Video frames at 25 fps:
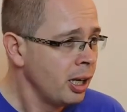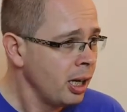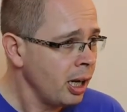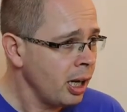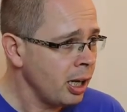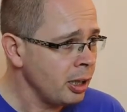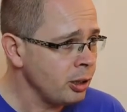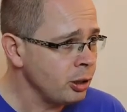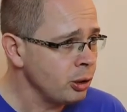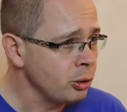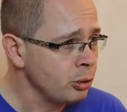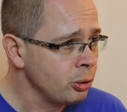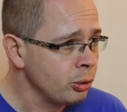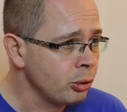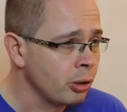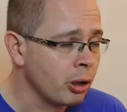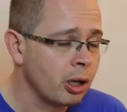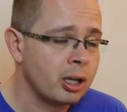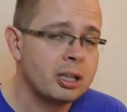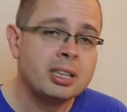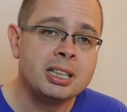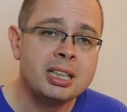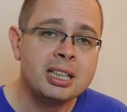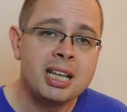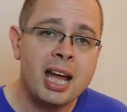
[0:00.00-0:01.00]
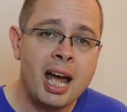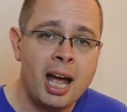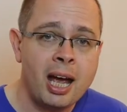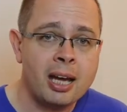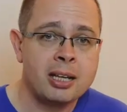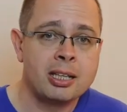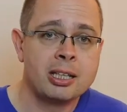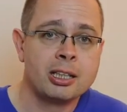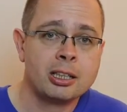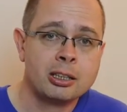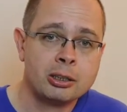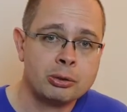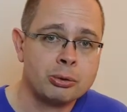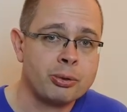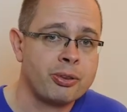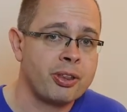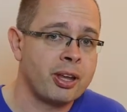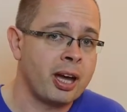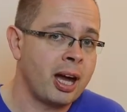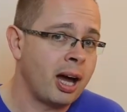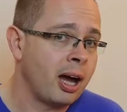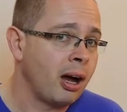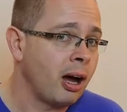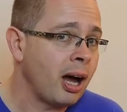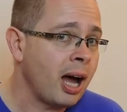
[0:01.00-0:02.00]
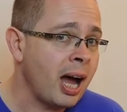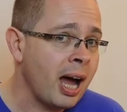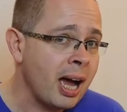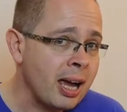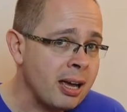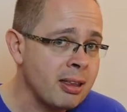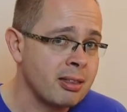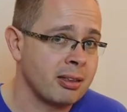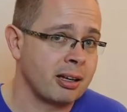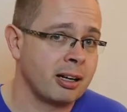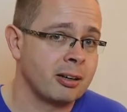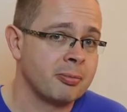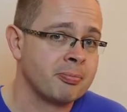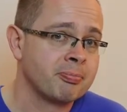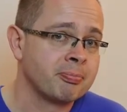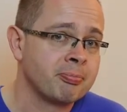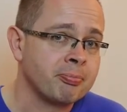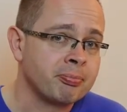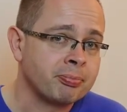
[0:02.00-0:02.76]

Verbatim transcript: and you do not need any glue there either.